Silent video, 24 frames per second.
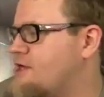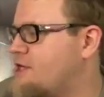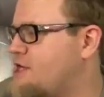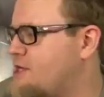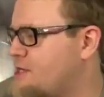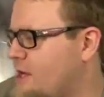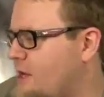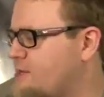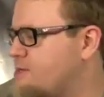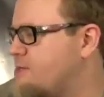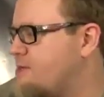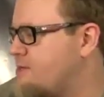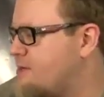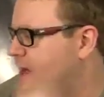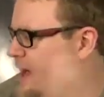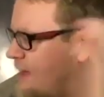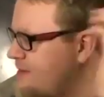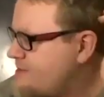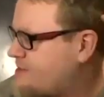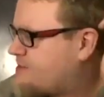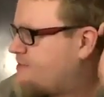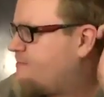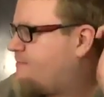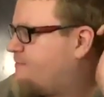she's also
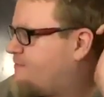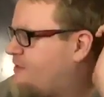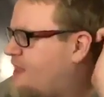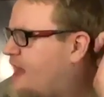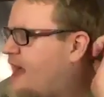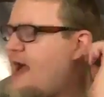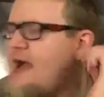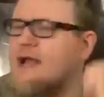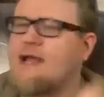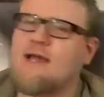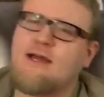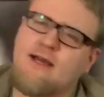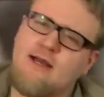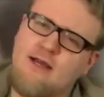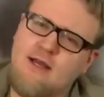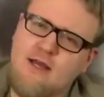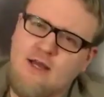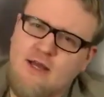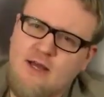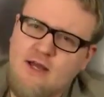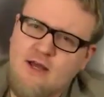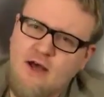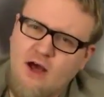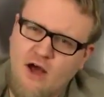gotten some flack
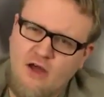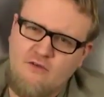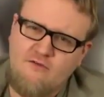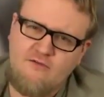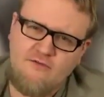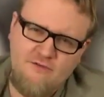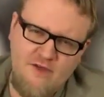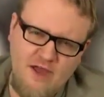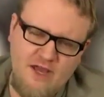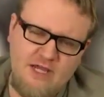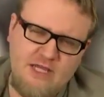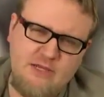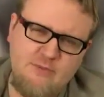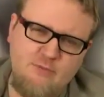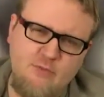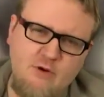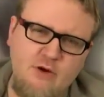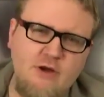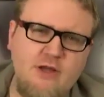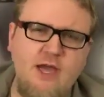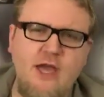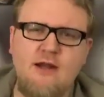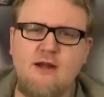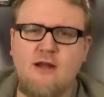on
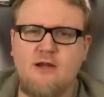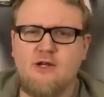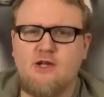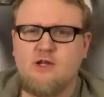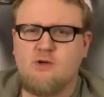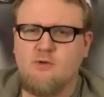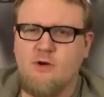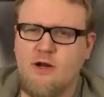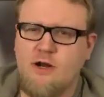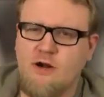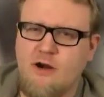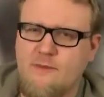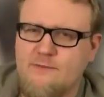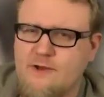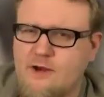Facebook and on Twitter.